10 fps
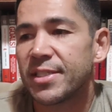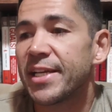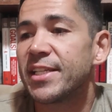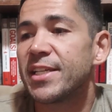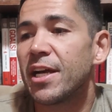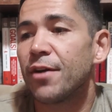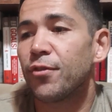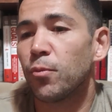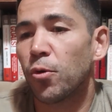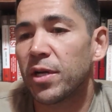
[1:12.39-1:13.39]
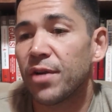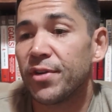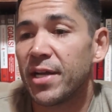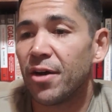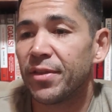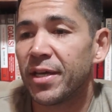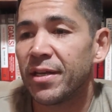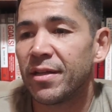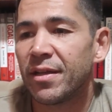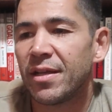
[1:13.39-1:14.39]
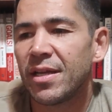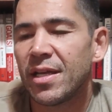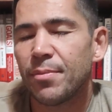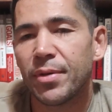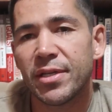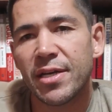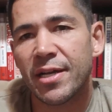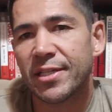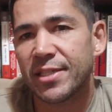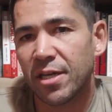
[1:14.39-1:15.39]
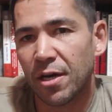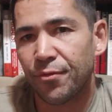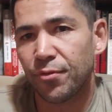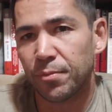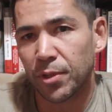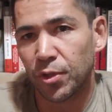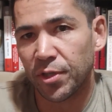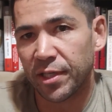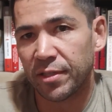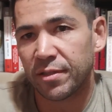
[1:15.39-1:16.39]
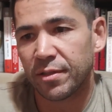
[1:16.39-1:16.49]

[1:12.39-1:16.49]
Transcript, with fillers: Take a day off from work every now and then, but not a day off from learning.